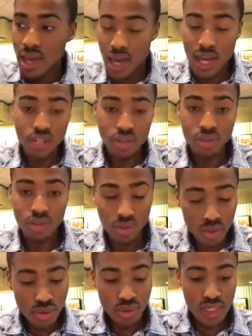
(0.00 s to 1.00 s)
Andrew,
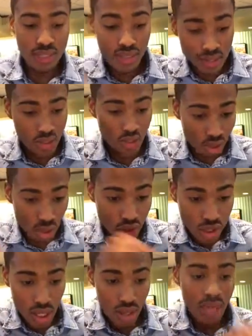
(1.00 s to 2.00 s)
you do this. This is your
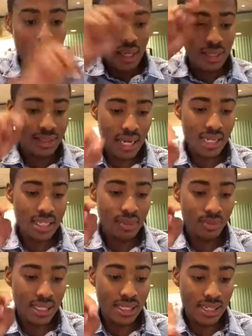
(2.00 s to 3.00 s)
job. Assigning
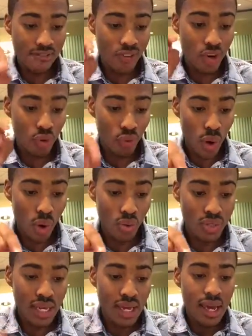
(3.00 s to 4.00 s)
specific roles.